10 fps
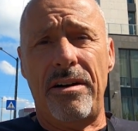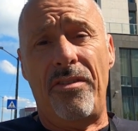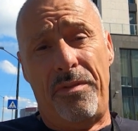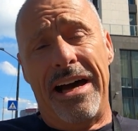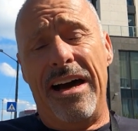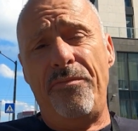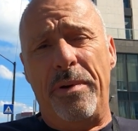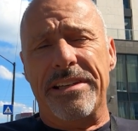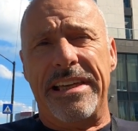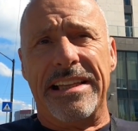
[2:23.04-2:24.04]
I have
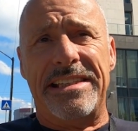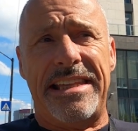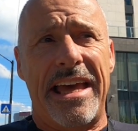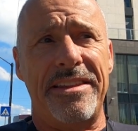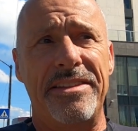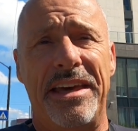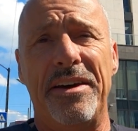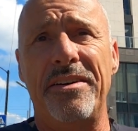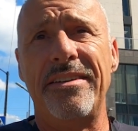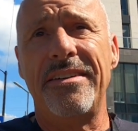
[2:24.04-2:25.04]
basically stayed in
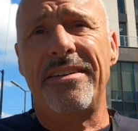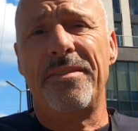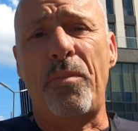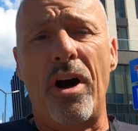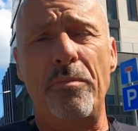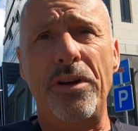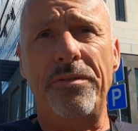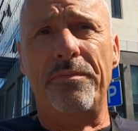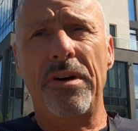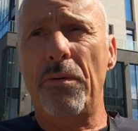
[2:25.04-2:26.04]
the apartment,
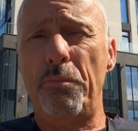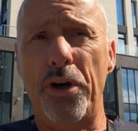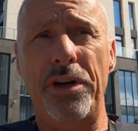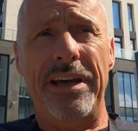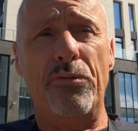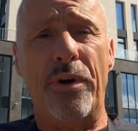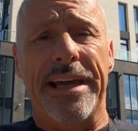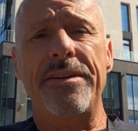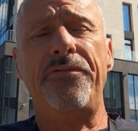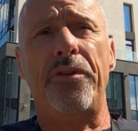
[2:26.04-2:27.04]
but it
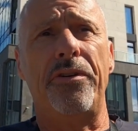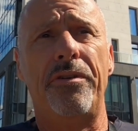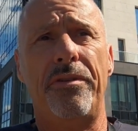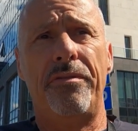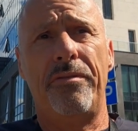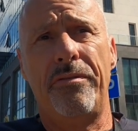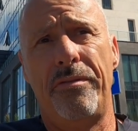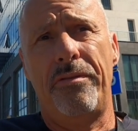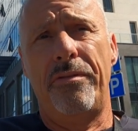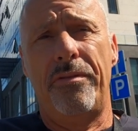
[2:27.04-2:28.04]
rained
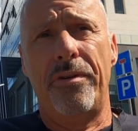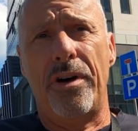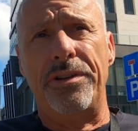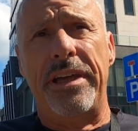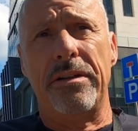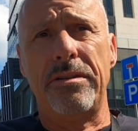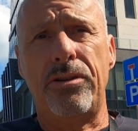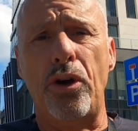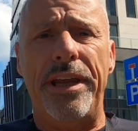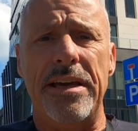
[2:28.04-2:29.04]
until
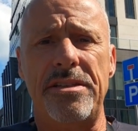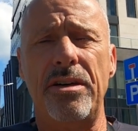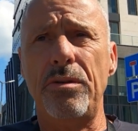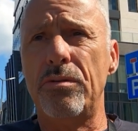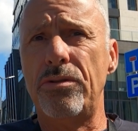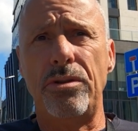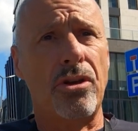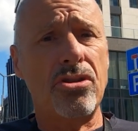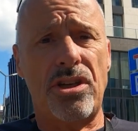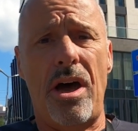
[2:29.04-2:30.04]
2 days ago,
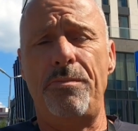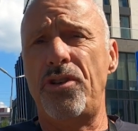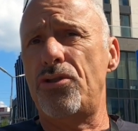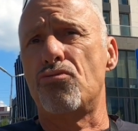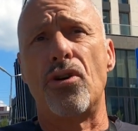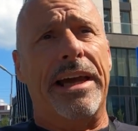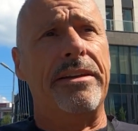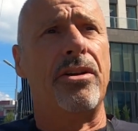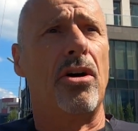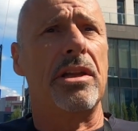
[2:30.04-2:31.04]
non-stop, just
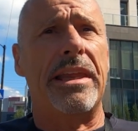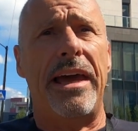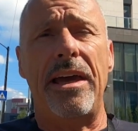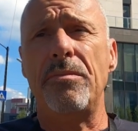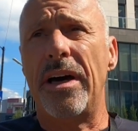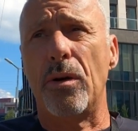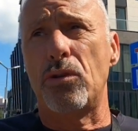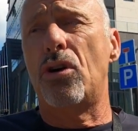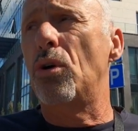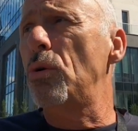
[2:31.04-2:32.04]
rained all the time, and it
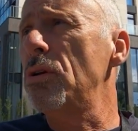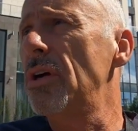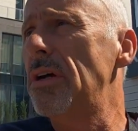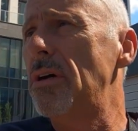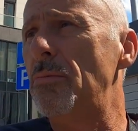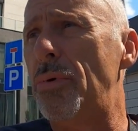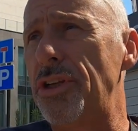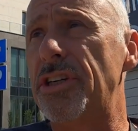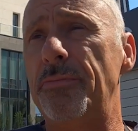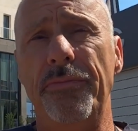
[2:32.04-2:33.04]
was cold. But
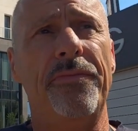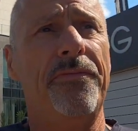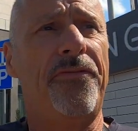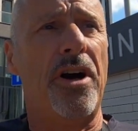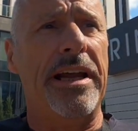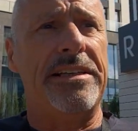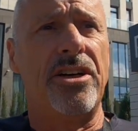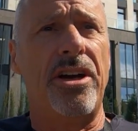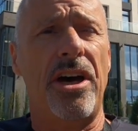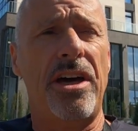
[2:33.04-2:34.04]
it's got far
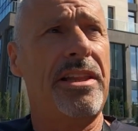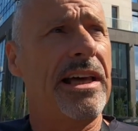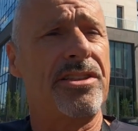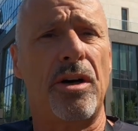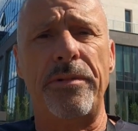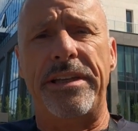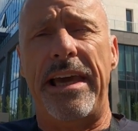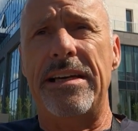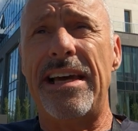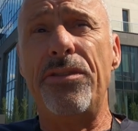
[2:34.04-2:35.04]
nicer now the last couple of
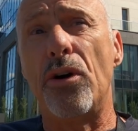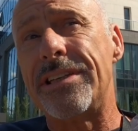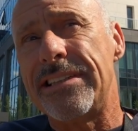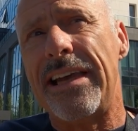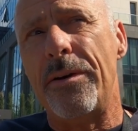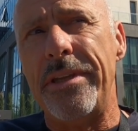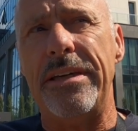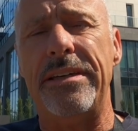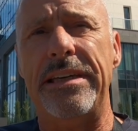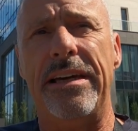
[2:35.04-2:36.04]
days. I thought this time of
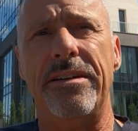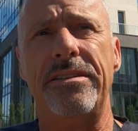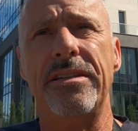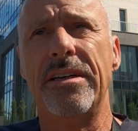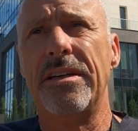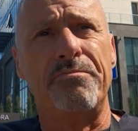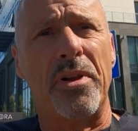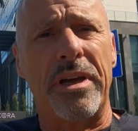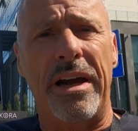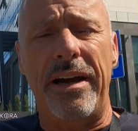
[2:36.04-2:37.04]
the year in
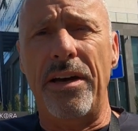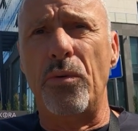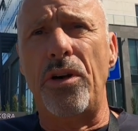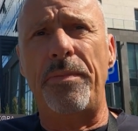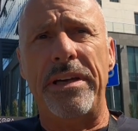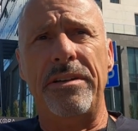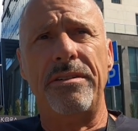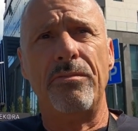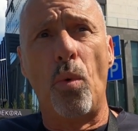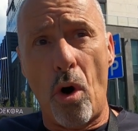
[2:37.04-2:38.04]
Bulgaria it would have been
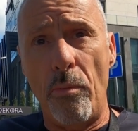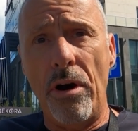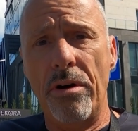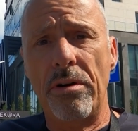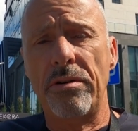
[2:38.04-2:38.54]
warmer,